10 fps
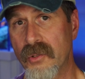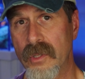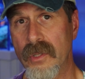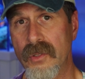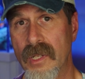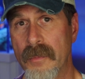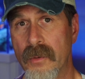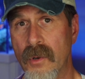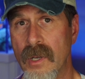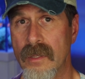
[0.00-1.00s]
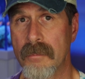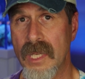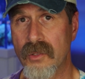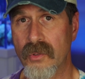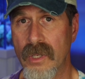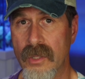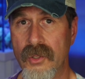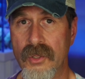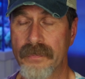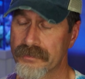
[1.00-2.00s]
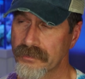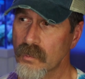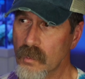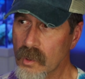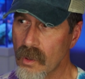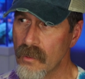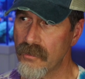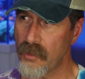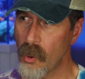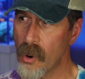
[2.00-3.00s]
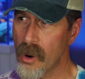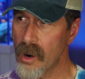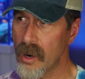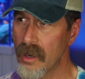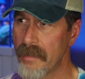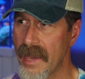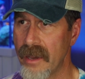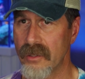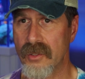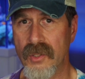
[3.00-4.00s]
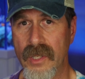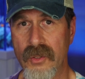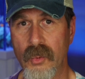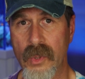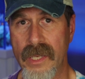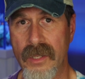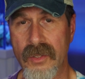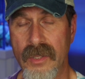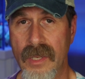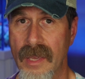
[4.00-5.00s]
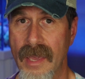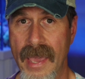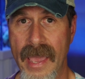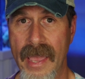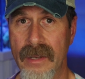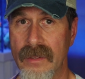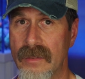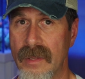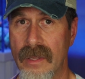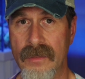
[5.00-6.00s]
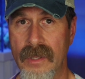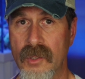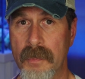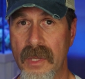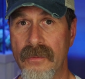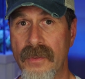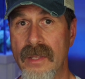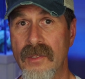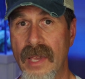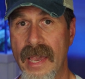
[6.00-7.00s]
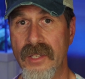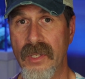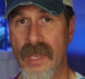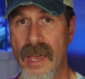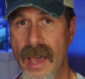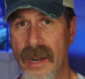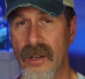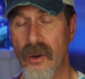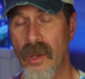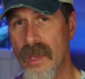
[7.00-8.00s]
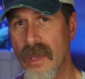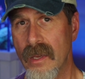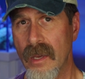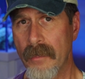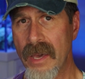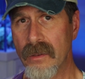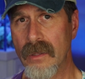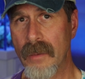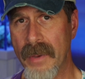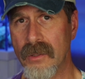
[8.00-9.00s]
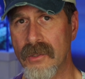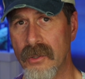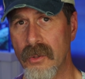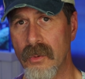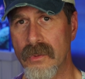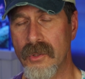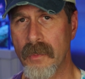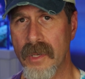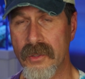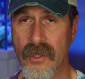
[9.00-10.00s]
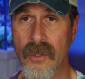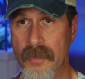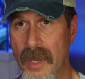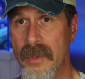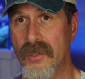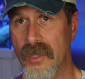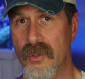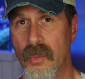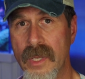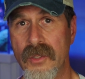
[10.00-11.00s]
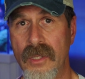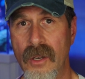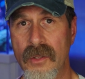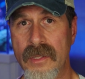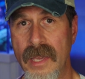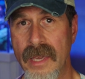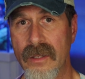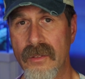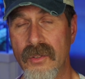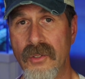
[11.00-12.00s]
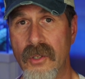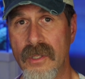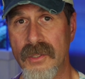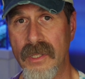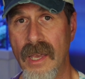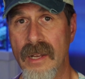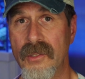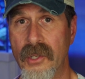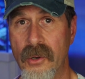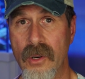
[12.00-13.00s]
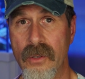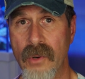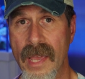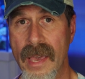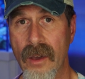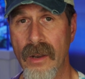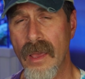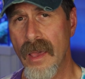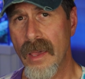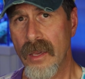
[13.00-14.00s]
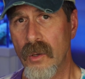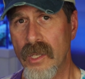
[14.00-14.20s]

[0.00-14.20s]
Mitras, and I've been running the Mitras for about 6 weeks, and it's been fantastic. I don't know, about two months ago, so maybe 6 weeks ago, the tank started to kind of turn around.